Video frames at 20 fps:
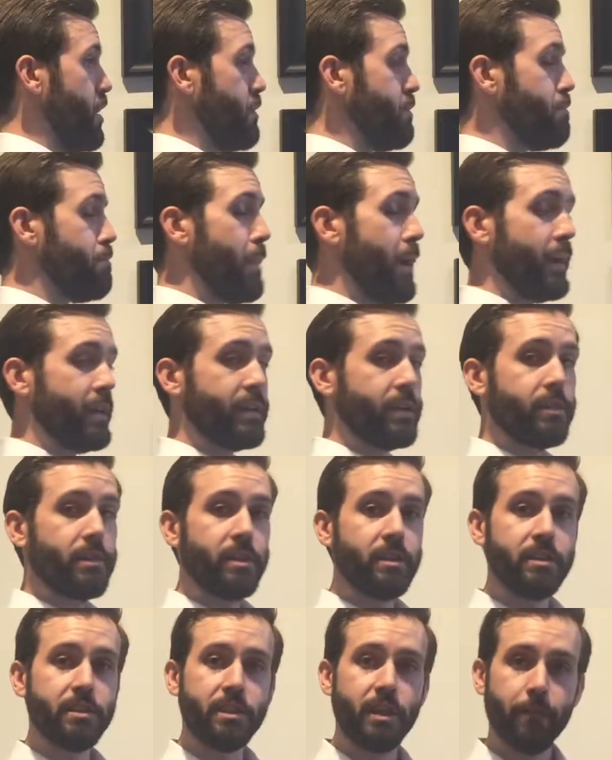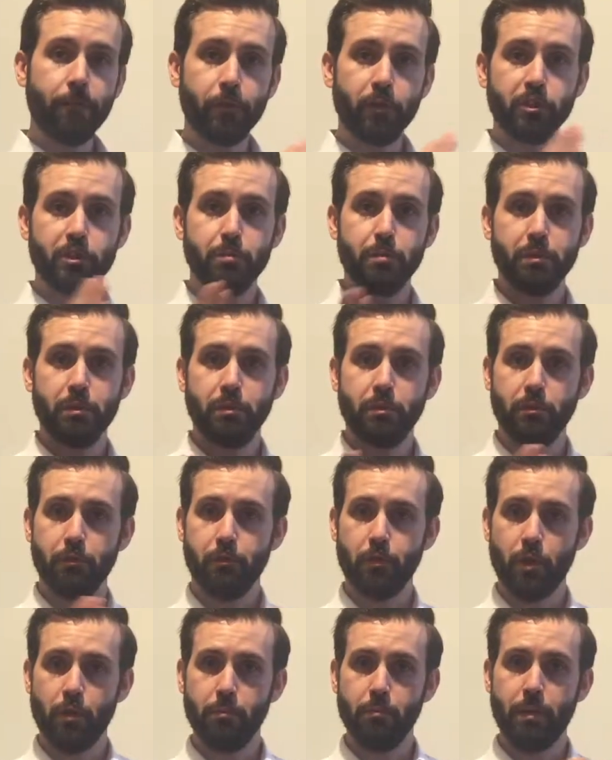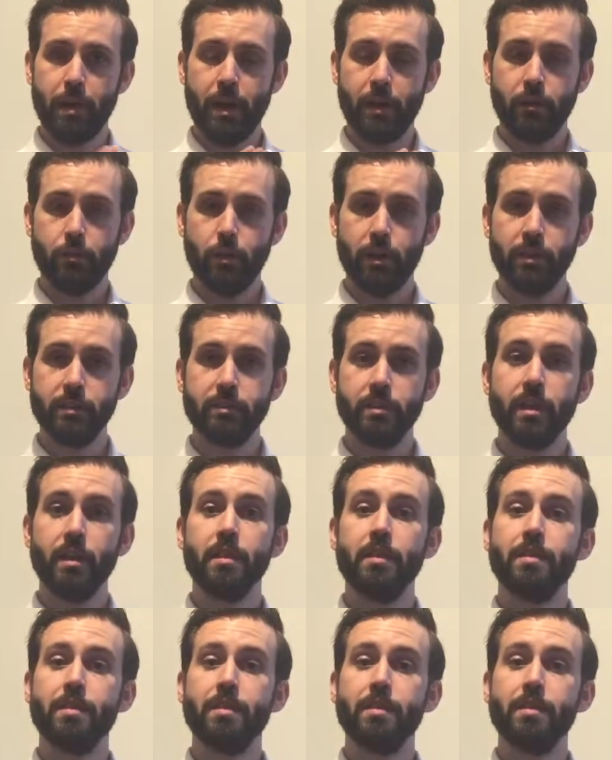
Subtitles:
making the difference between the front and back waist